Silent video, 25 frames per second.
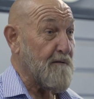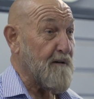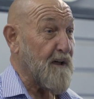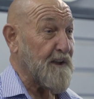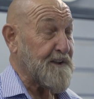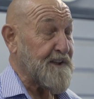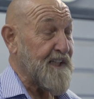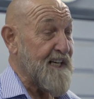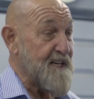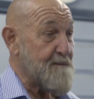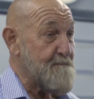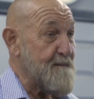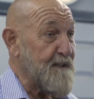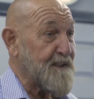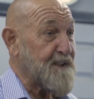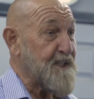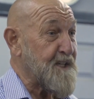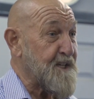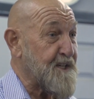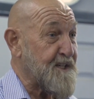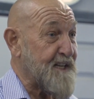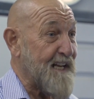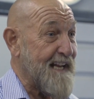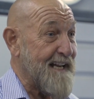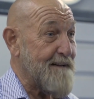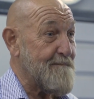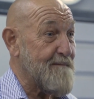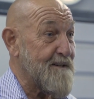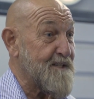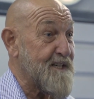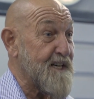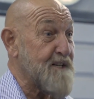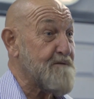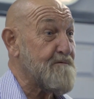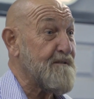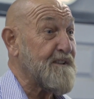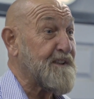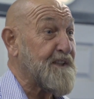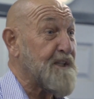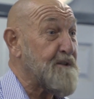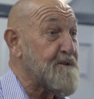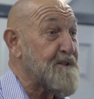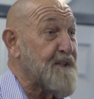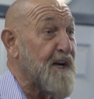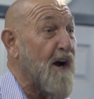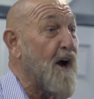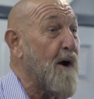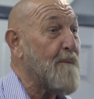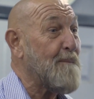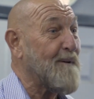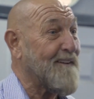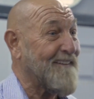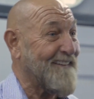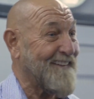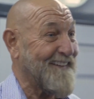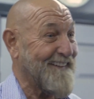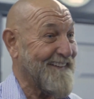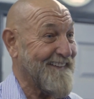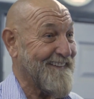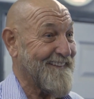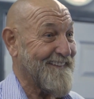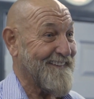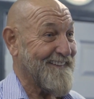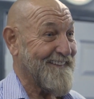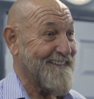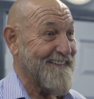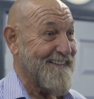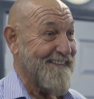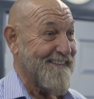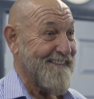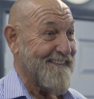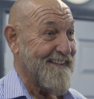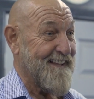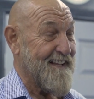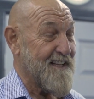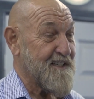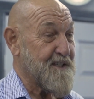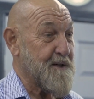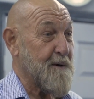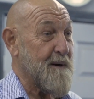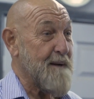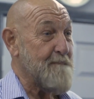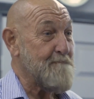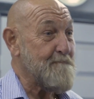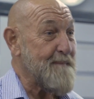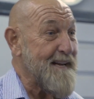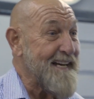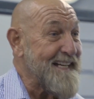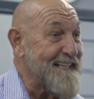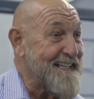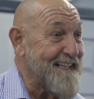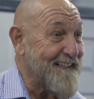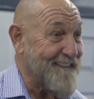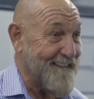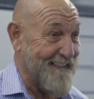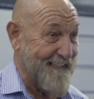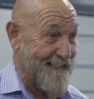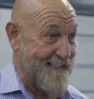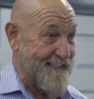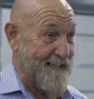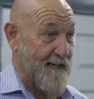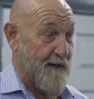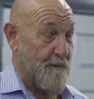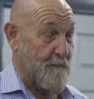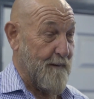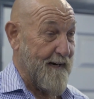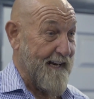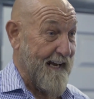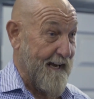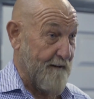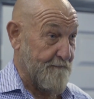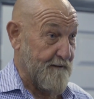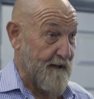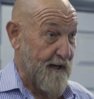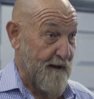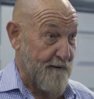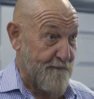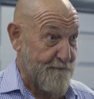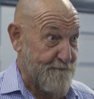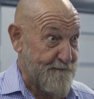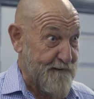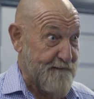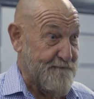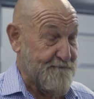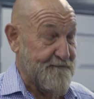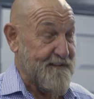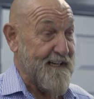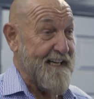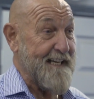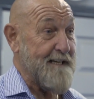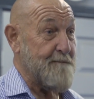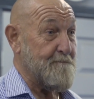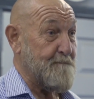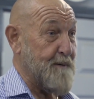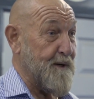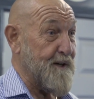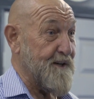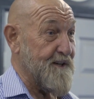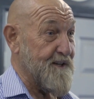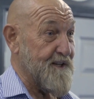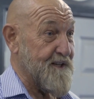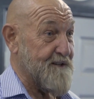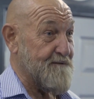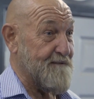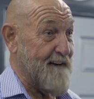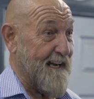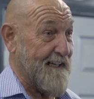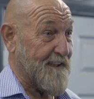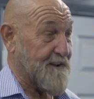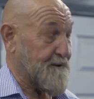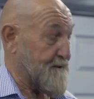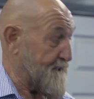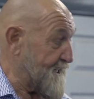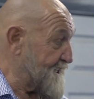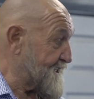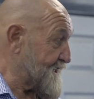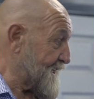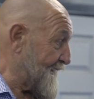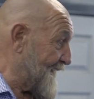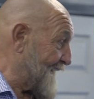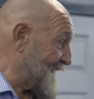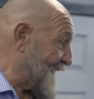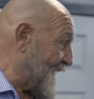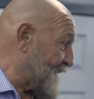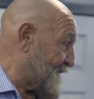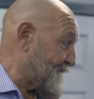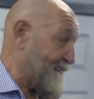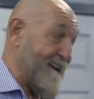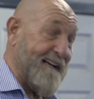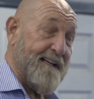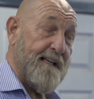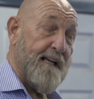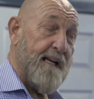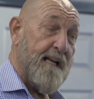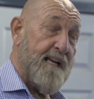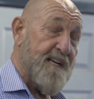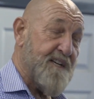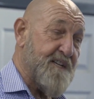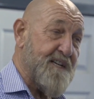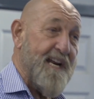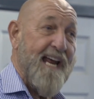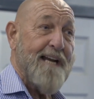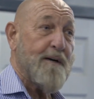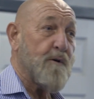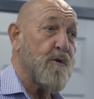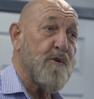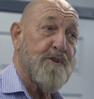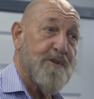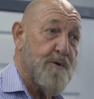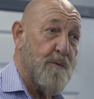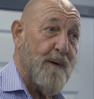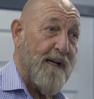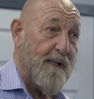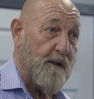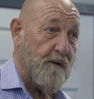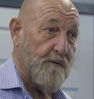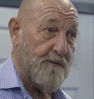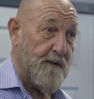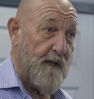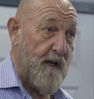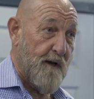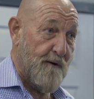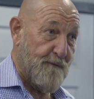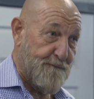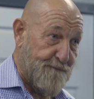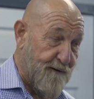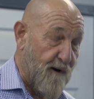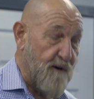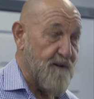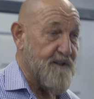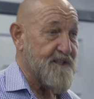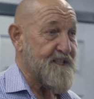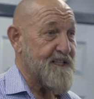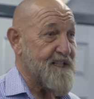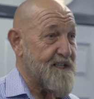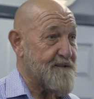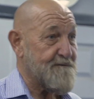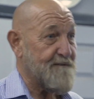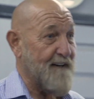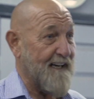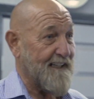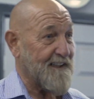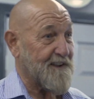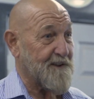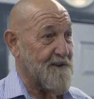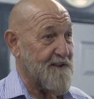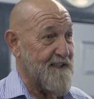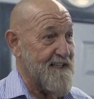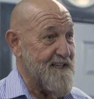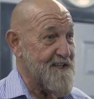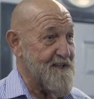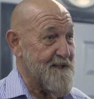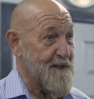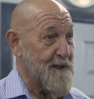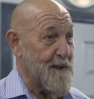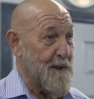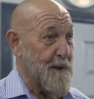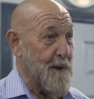Rocher's mission statement is reduce carbon. So immediately we have 15 Burton's factories and I think 10 or 12 Fox's factories,